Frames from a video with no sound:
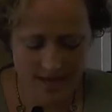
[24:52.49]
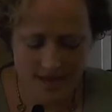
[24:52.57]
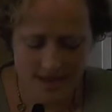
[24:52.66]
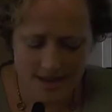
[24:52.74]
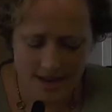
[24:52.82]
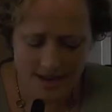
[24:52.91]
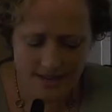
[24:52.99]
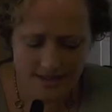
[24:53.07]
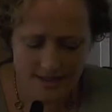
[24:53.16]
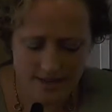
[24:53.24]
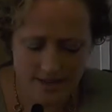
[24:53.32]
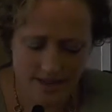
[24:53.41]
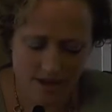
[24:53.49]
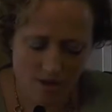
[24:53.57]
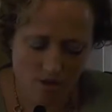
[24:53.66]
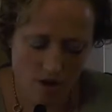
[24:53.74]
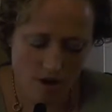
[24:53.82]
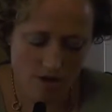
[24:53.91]
At night, they
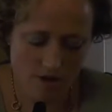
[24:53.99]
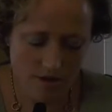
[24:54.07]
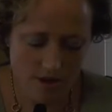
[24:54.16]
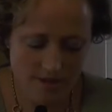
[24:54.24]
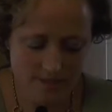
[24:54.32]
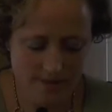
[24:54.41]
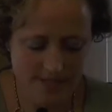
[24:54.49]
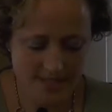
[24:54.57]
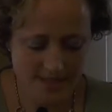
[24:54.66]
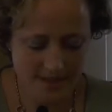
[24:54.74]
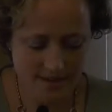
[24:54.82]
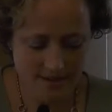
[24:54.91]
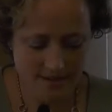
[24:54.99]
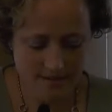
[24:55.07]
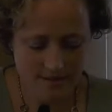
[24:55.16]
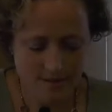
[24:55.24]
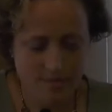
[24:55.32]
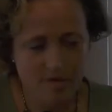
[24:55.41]
crawl across my
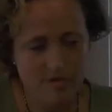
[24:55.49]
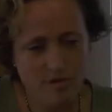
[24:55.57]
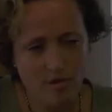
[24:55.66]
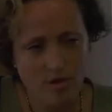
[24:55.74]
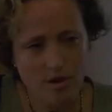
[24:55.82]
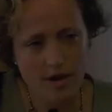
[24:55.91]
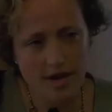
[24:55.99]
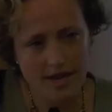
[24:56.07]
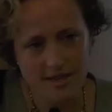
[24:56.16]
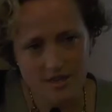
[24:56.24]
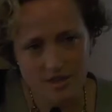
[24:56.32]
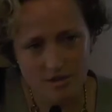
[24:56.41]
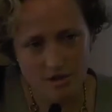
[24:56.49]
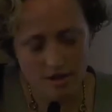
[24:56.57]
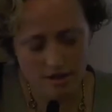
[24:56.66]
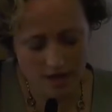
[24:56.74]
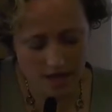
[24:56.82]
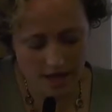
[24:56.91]
skin before I can turn
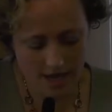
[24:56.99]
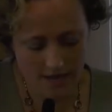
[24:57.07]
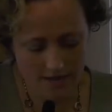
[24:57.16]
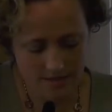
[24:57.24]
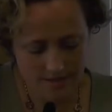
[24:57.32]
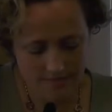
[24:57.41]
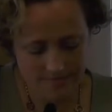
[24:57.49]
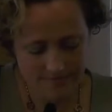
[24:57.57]
on the light.